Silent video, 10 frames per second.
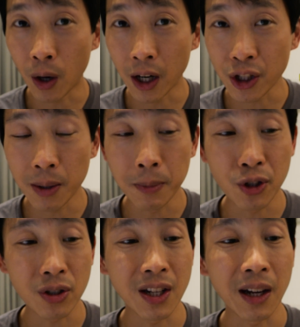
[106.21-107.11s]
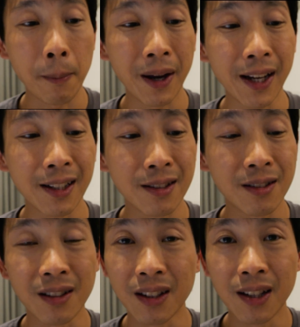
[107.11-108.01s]
washed. Let me just take a bite and
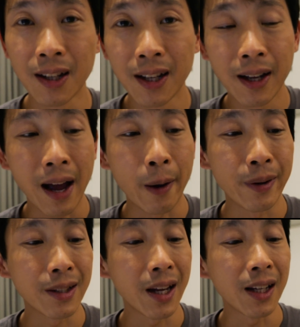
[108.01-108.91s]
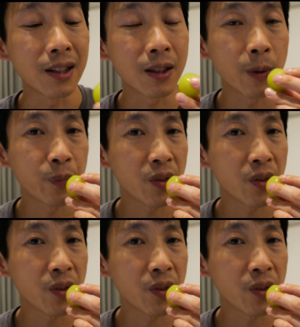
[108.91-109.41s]
see how it tastes.